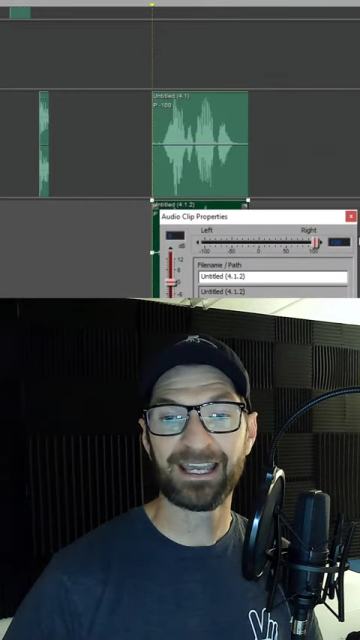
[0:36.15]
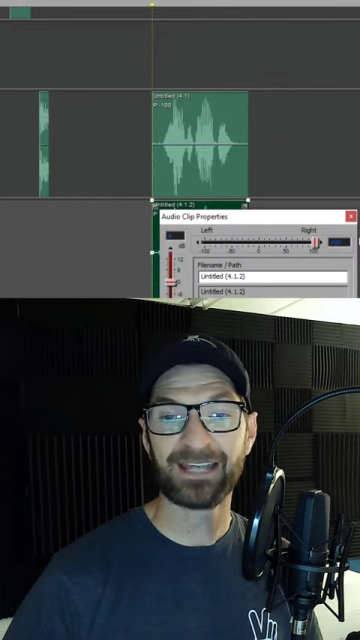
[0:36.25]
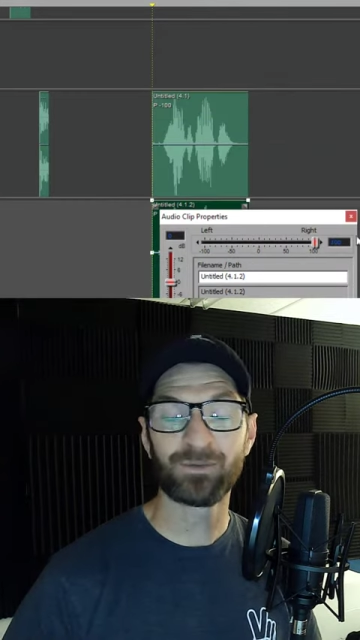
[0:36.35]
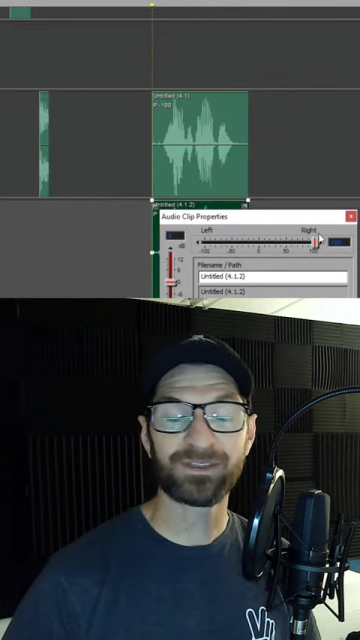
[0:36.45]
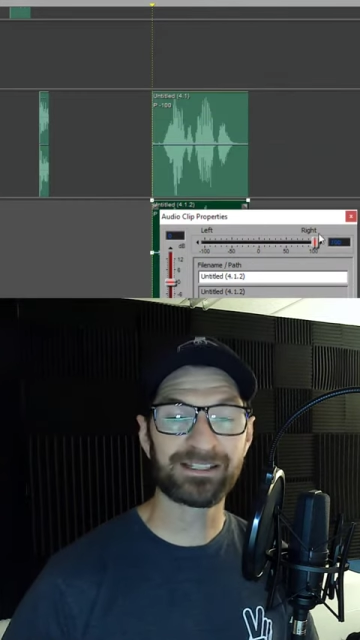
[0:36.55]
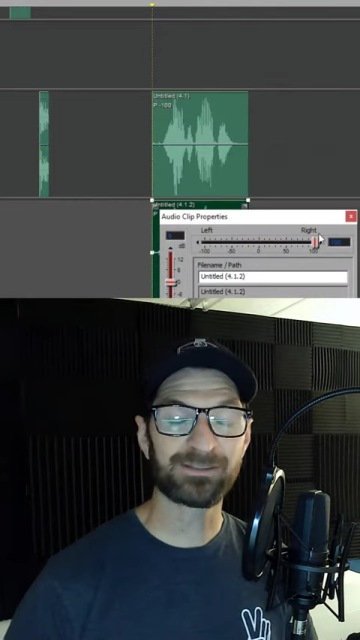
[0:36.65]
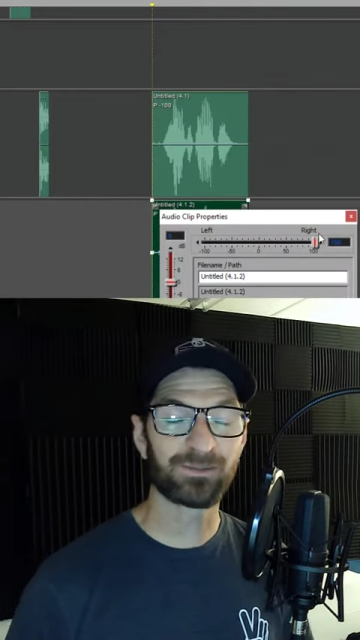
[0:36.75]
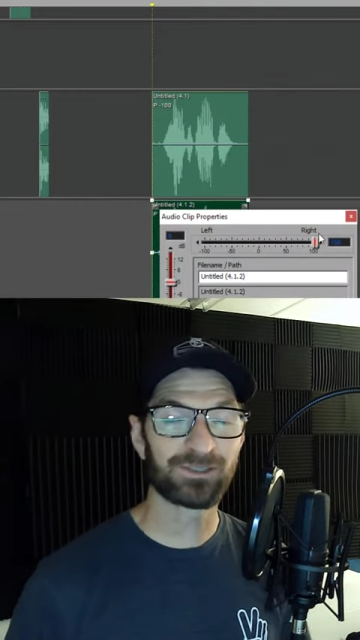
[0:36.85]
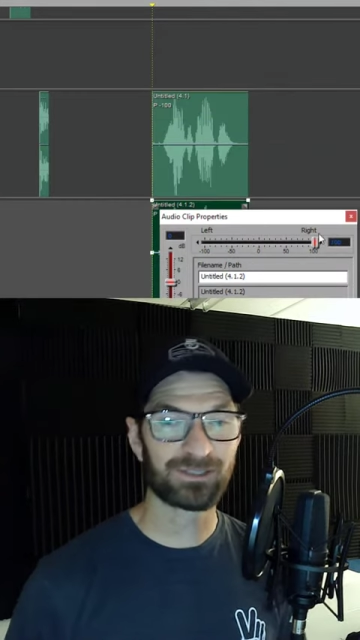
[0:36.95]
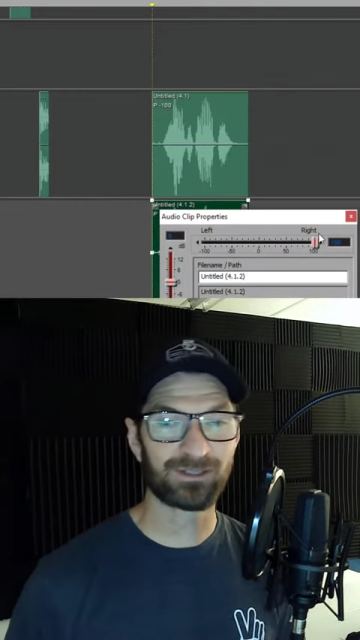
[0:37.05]
And what this
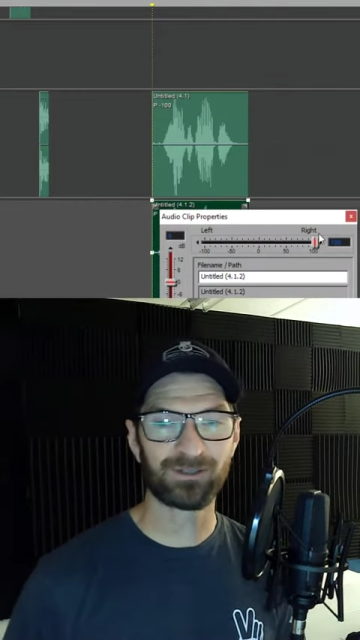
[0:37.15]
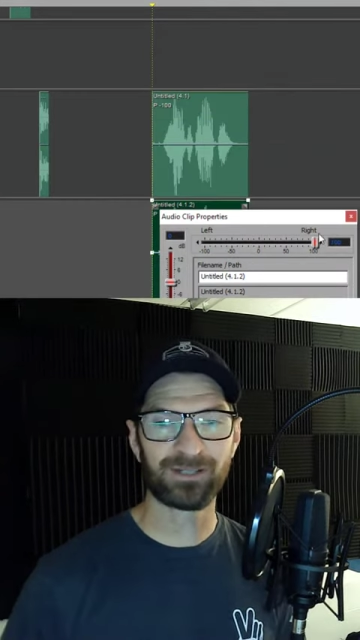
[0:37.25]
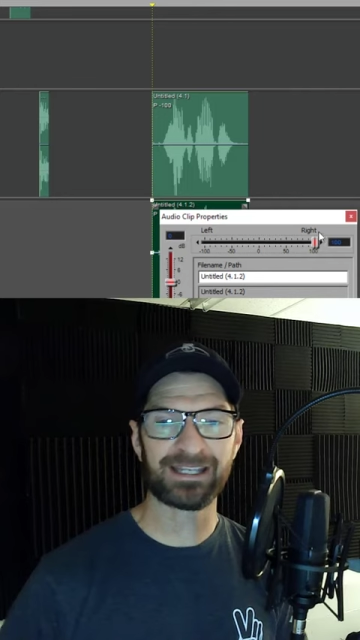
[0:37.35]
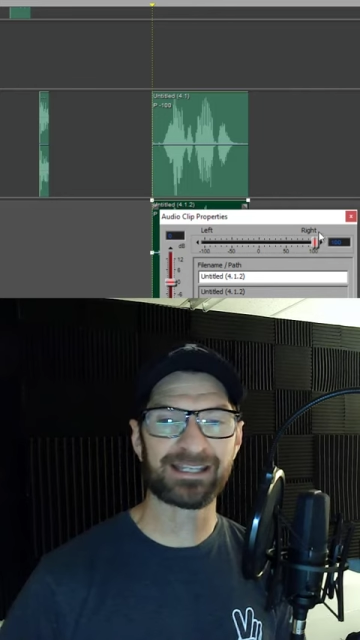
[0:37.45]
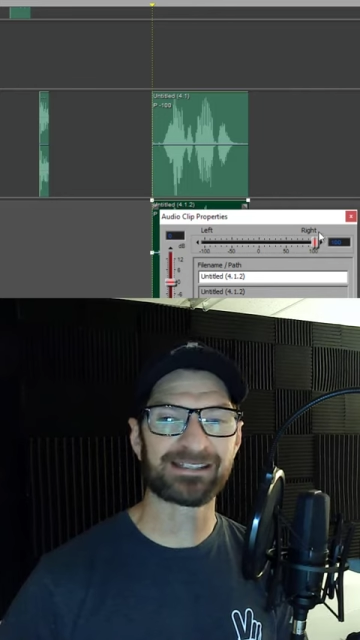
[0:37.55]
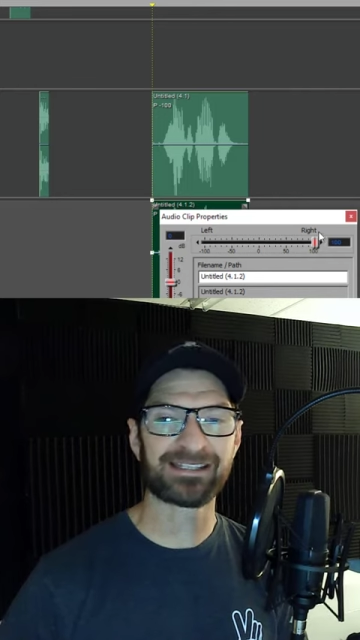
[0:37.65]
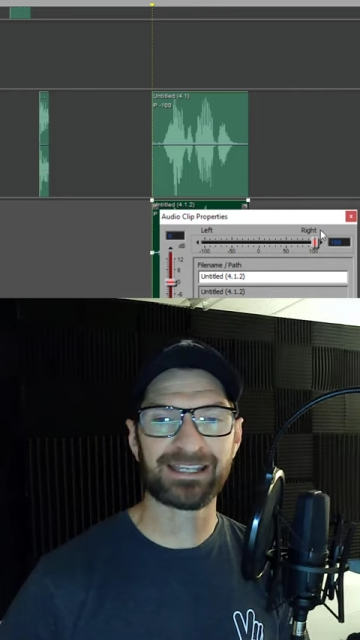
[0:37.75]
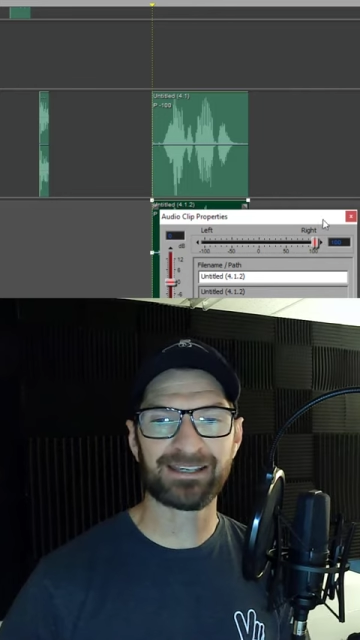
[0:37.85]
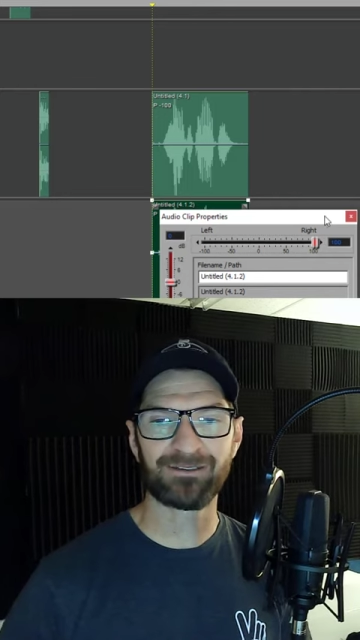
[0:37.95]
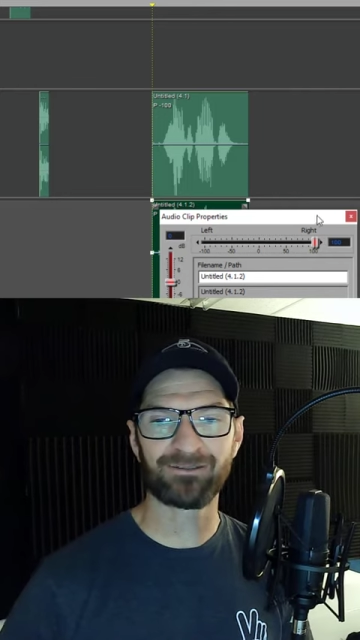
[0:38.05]
will do is
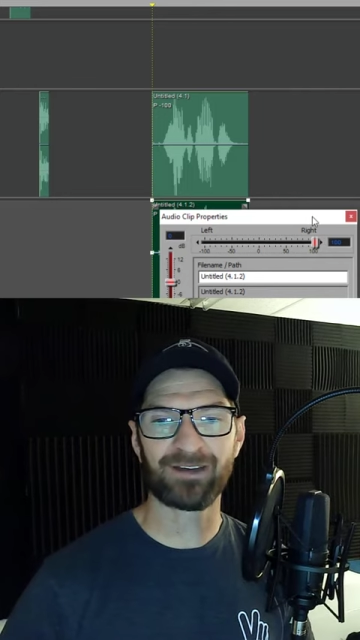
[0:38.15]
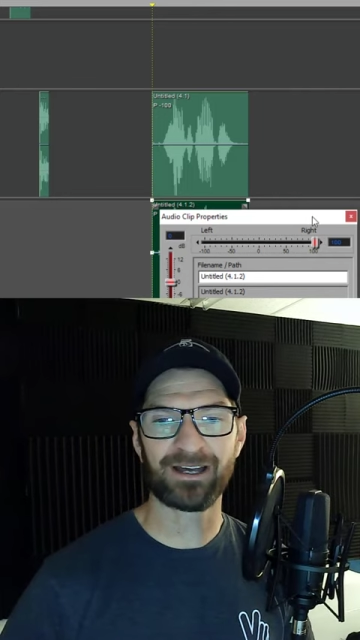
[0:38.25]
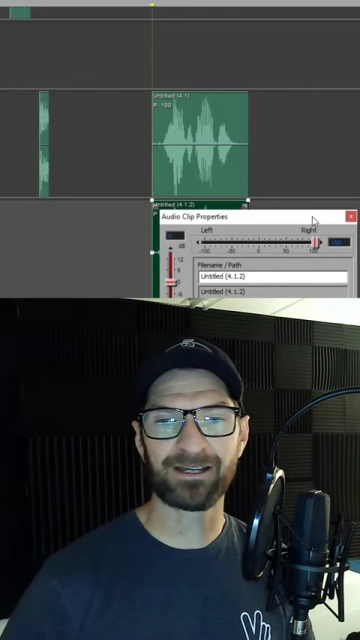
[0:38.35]
give,